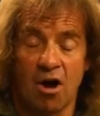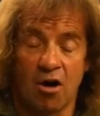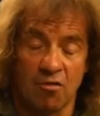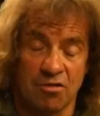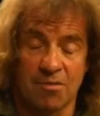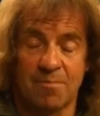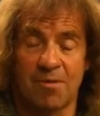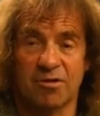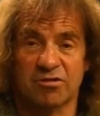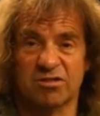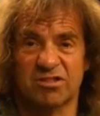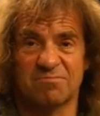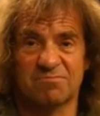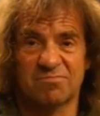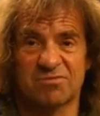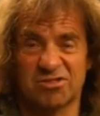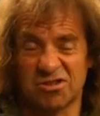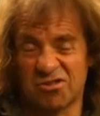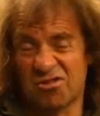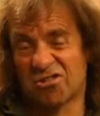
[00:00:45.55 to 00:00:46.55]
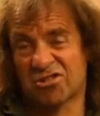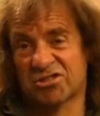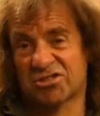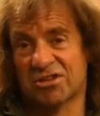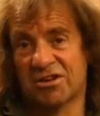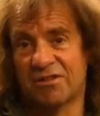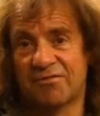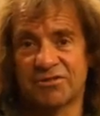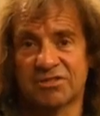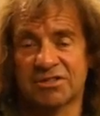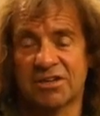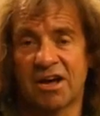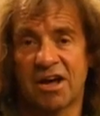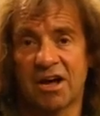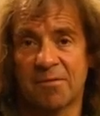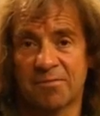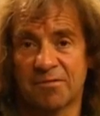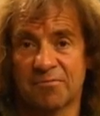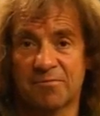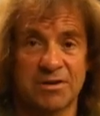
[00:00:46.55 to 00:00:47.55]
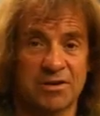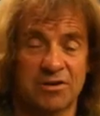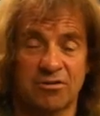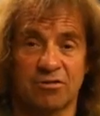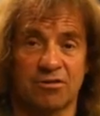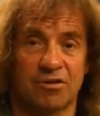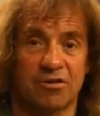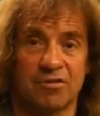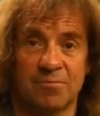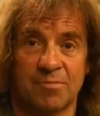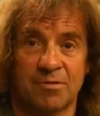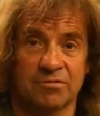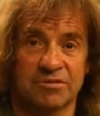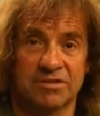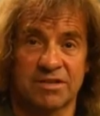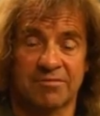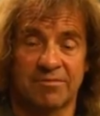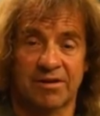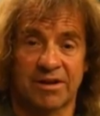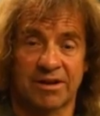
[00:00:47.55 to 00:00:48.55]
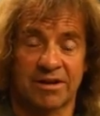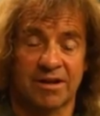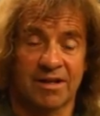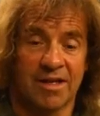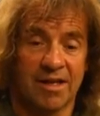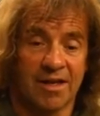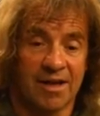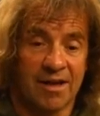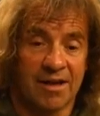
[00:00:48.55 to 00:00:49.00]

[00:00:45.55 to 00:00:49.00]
on the bottom, so not surface carp, have been caught on the multi-rig.